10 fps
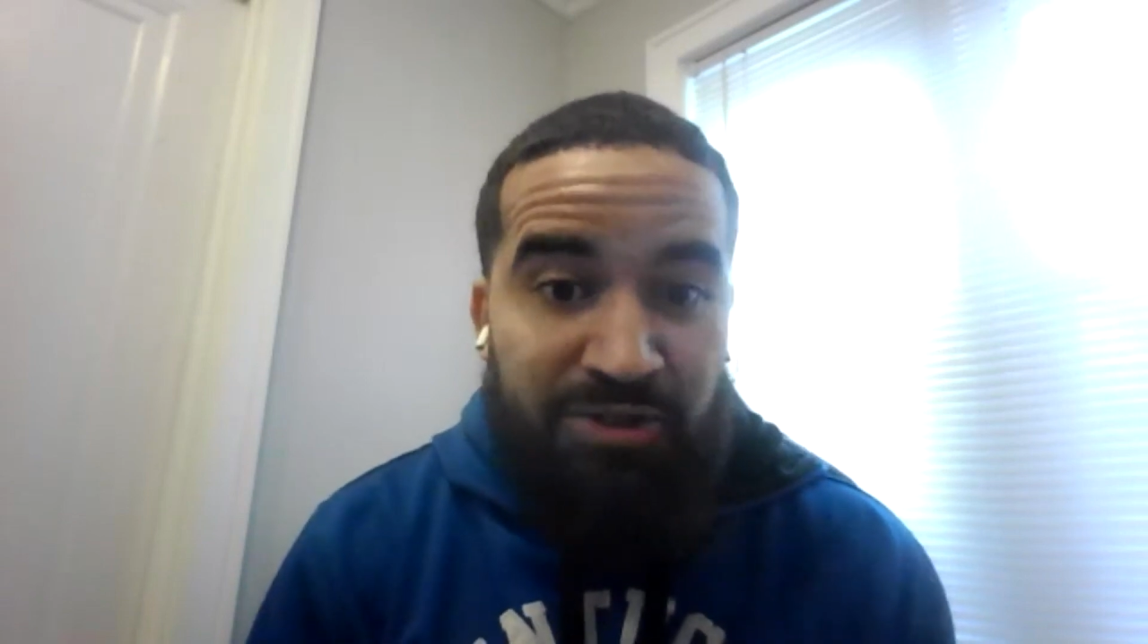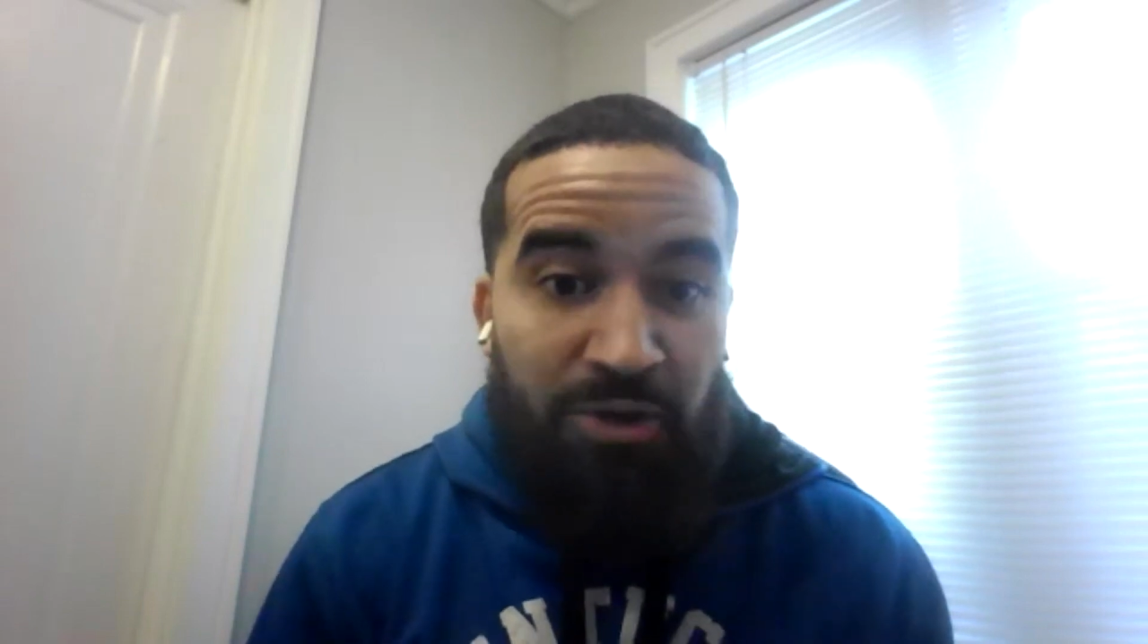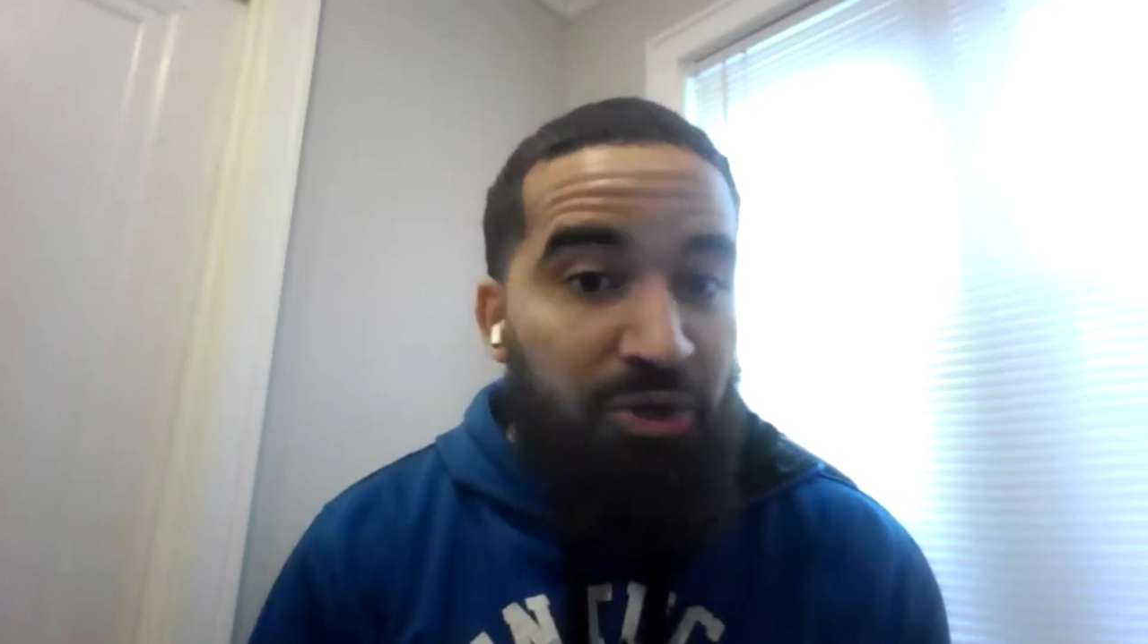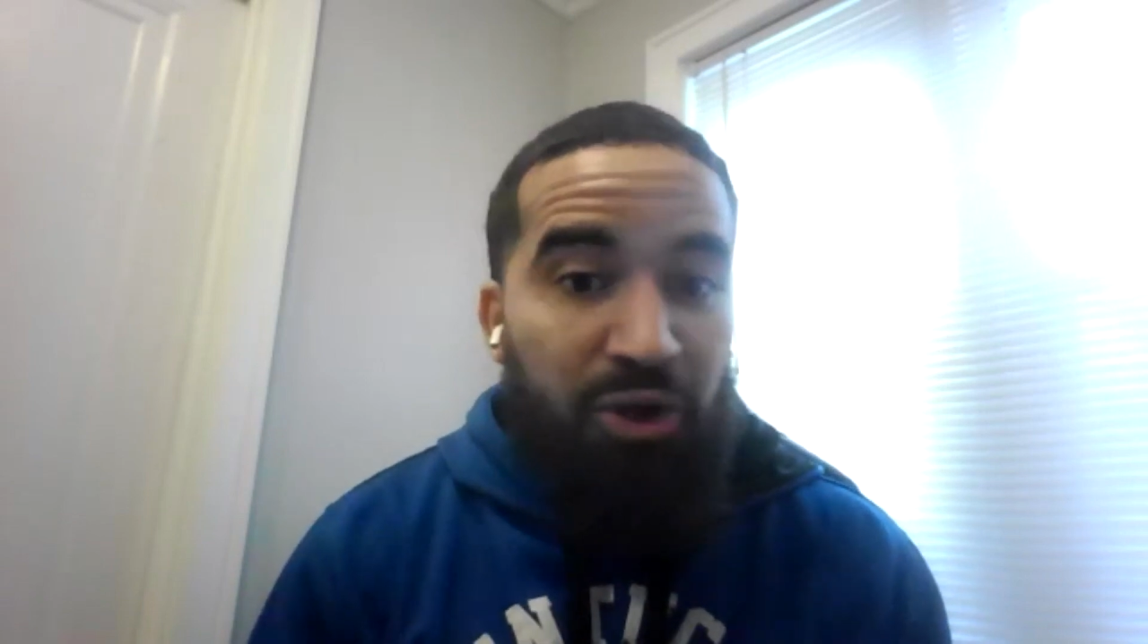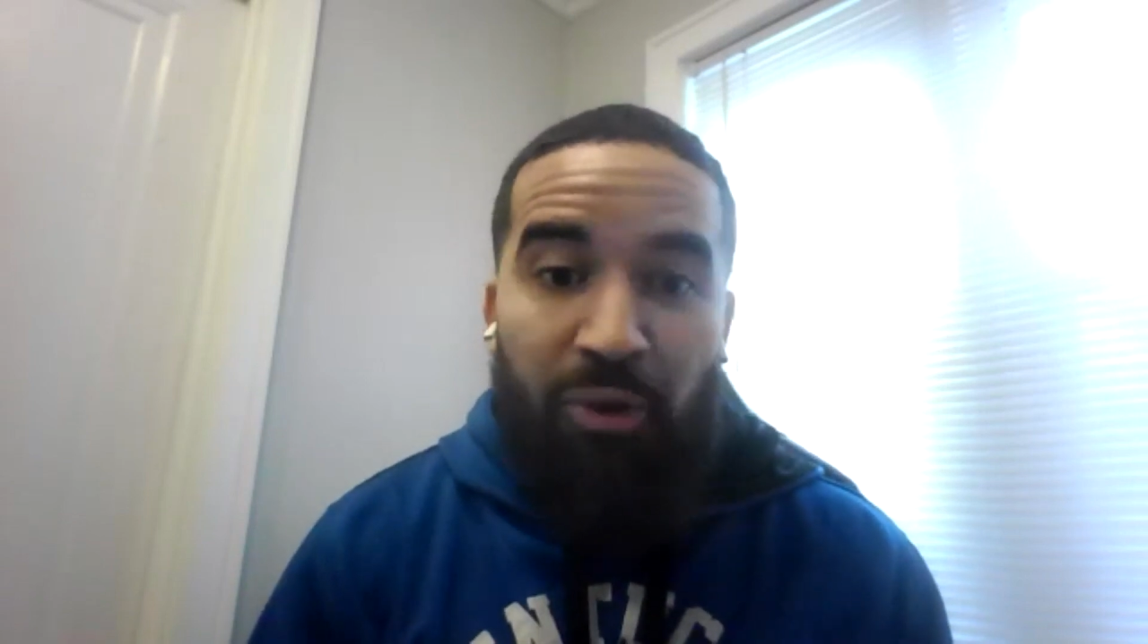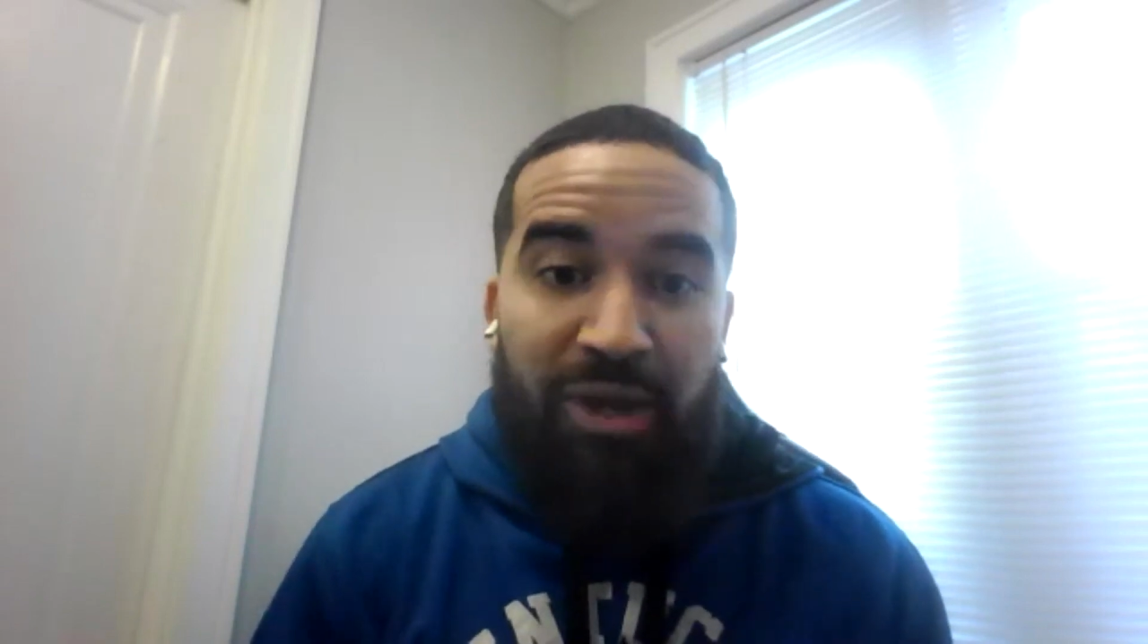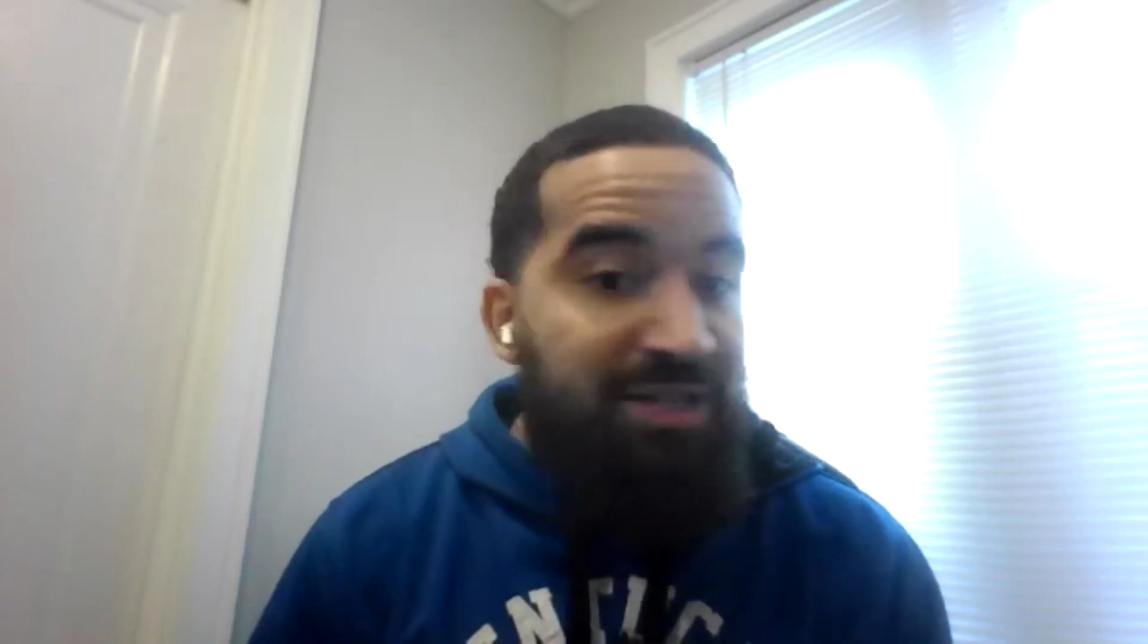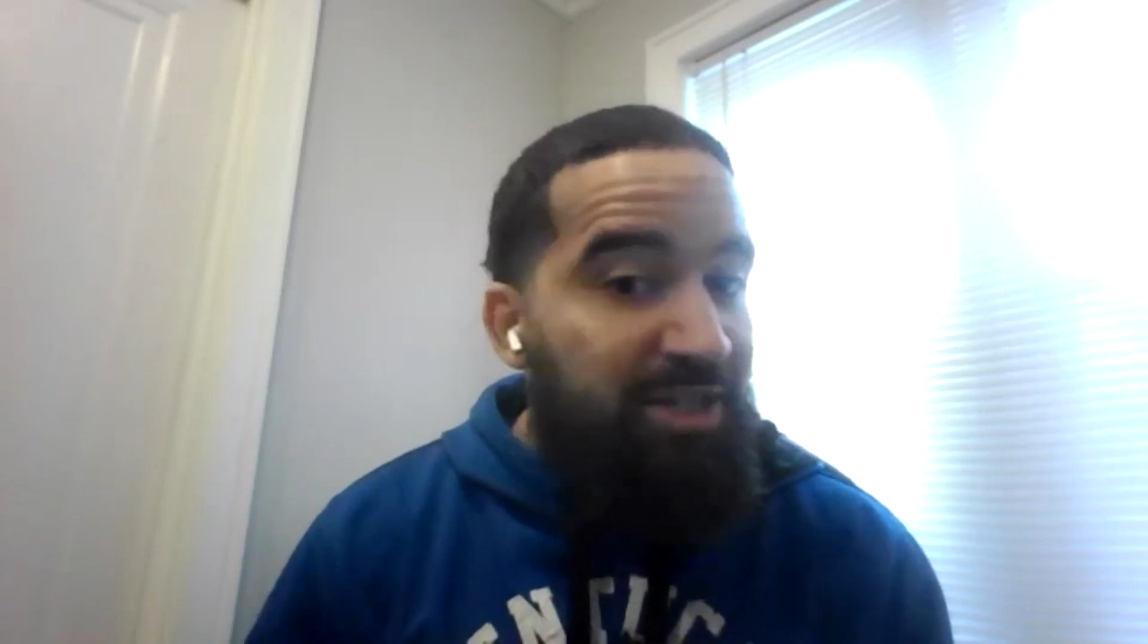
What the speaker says: so he's